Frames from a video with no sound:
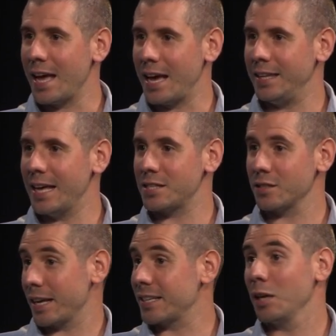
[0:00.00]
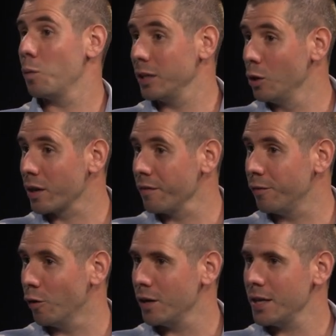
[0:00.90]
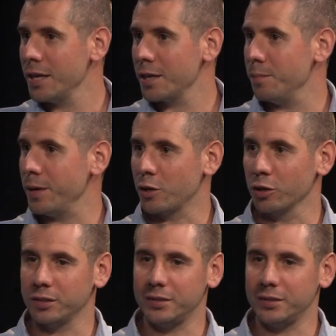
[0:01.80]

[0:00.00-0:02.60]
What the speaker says: And that's exactly what they're looking for, because